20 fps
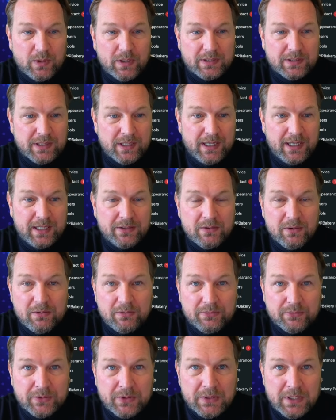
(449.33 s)
what kind
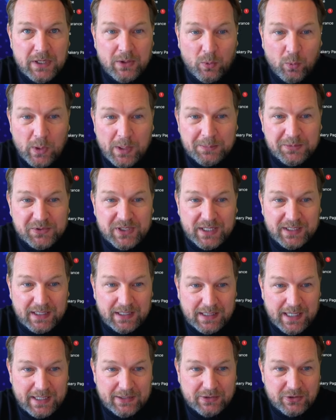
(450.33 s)
of
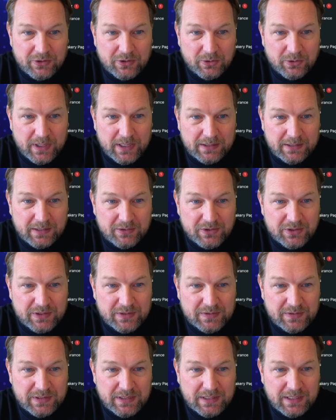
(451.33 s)
website I like to create. Now, as you
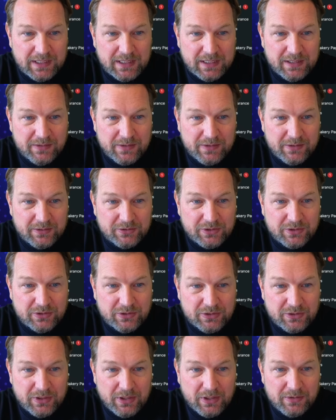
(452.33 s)
can see here, there's a
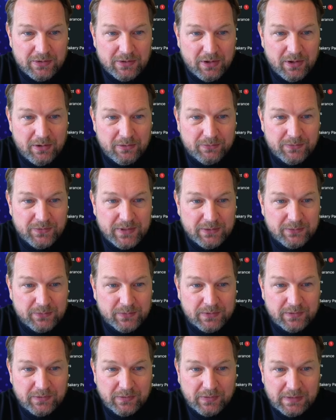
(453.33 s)
ton of
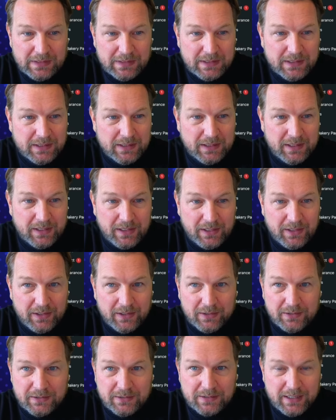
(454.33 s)
different
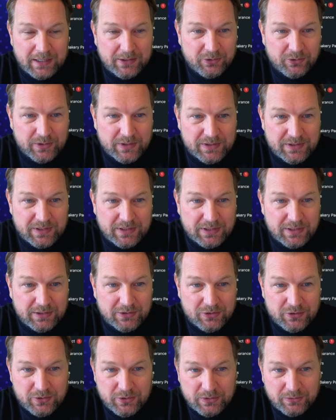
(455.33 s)
categories that you
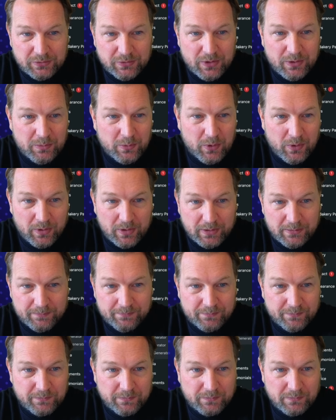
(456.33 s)
can choose from,
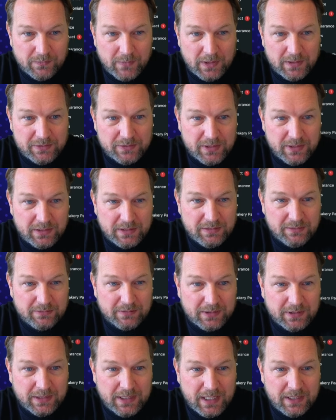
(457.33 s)
or no, it's not
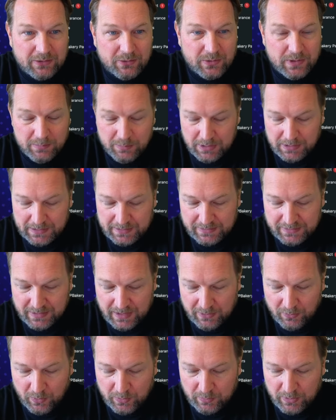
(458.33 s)
even a category, but let's
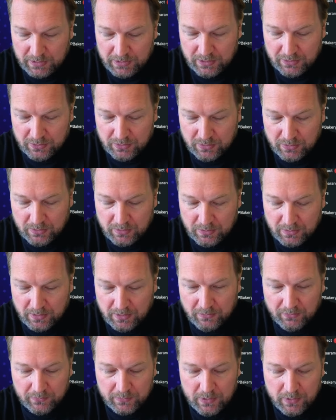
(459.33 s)
say we want to do
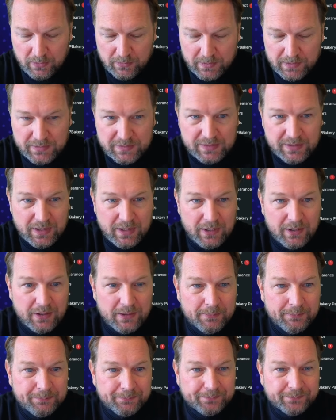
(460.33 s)
a florist
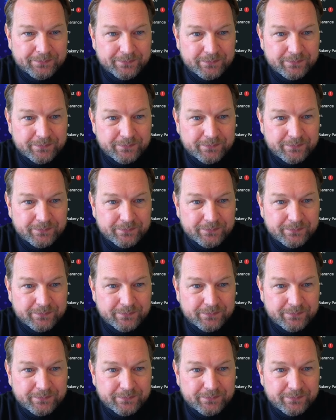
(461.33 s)
here.